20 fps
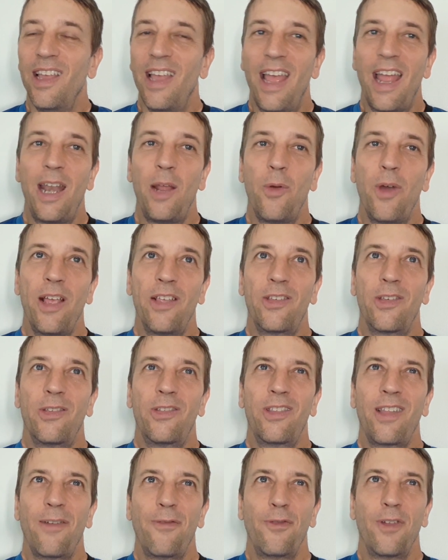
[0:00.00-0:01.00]
Anyway, so
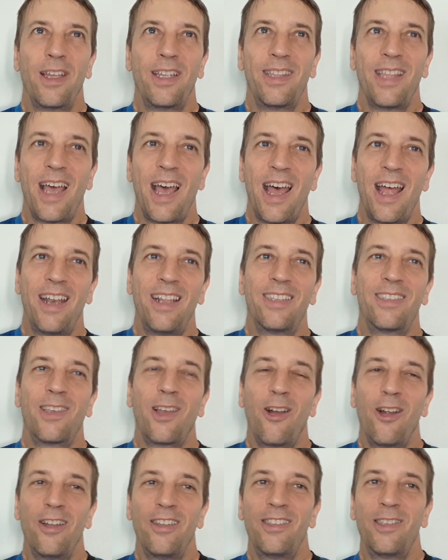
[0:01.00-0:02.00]
stuff like that is
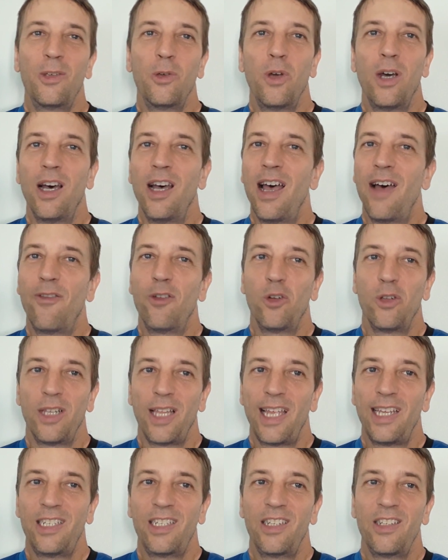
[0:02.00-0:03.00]
hard to have a
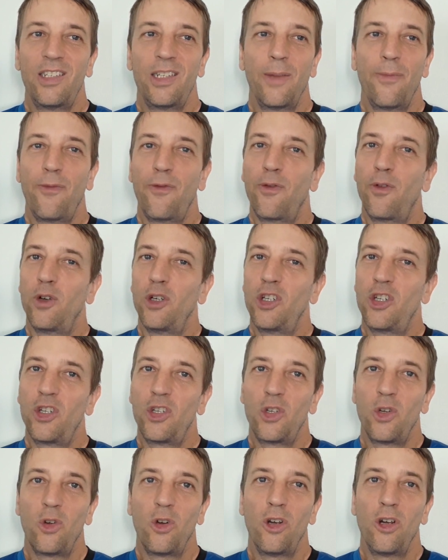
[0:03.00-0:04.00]
relationship for
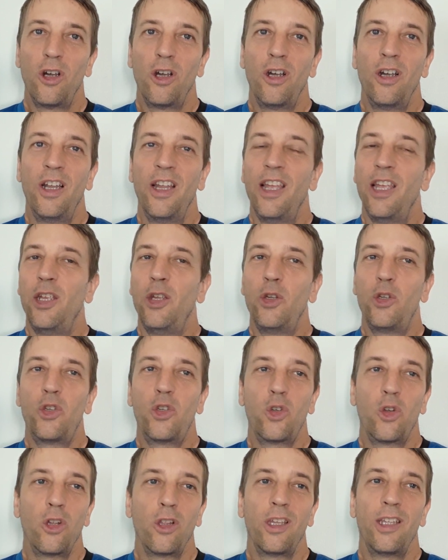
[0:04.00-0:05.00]
sure. You
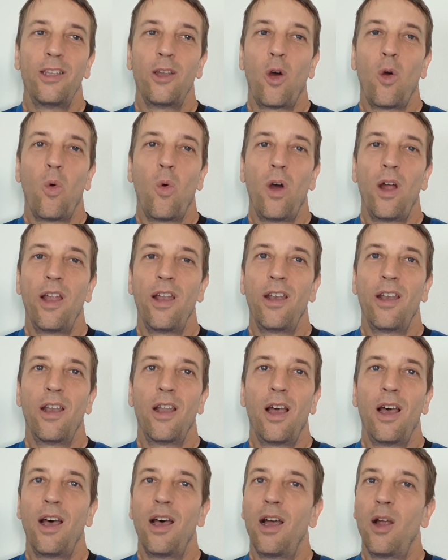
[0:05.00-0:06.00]
surely don't want
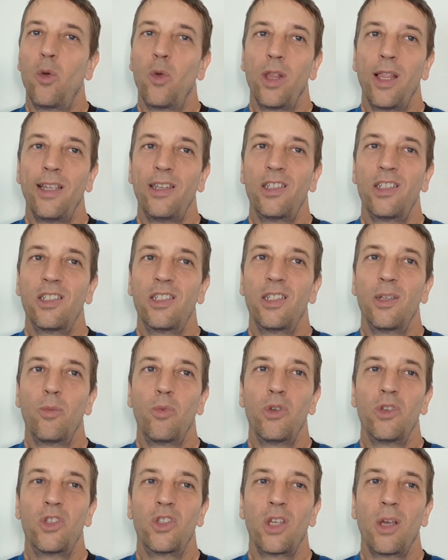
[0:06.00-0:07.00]
a relationship
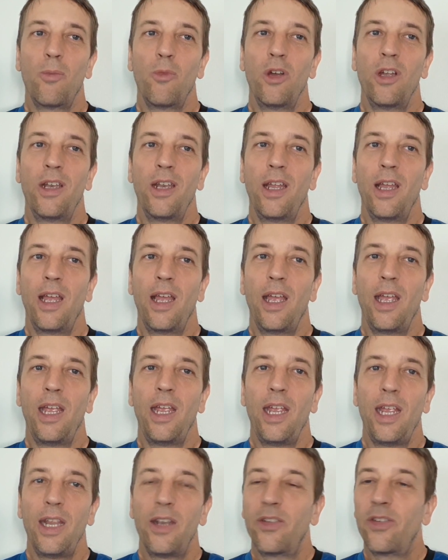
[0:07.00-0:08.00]
with someone
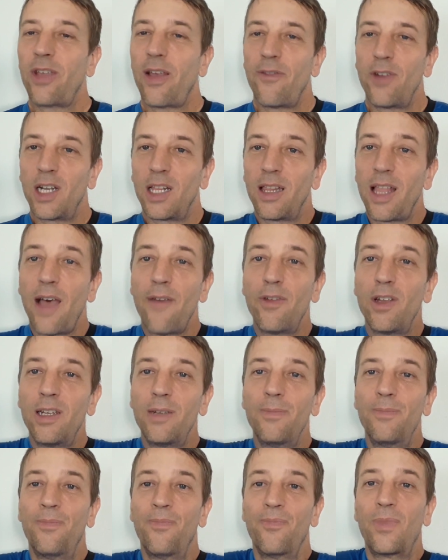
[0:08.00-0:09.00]
in
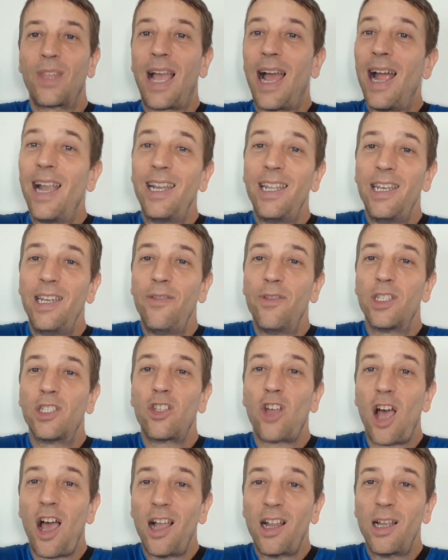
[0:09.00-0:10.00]
7-Eleven. I didn't even
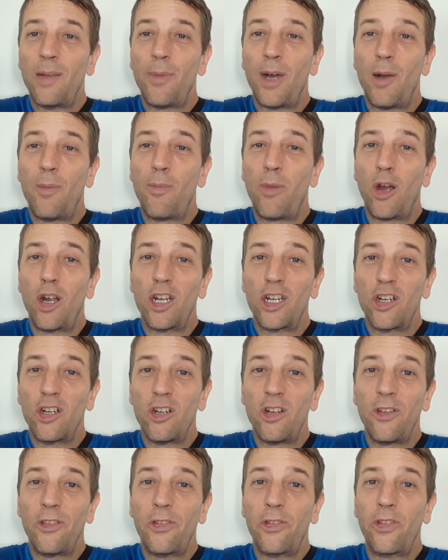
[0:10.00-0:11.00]
talk about bar
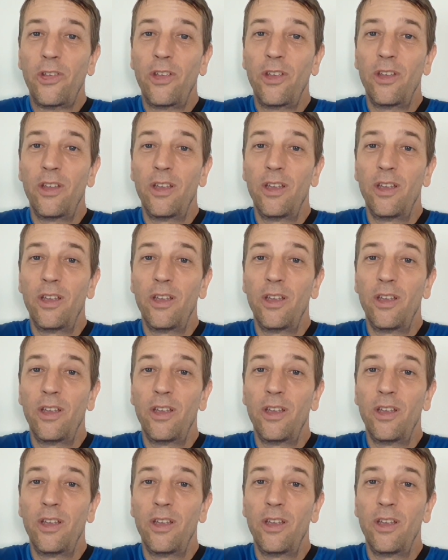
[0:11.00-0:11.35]
girls.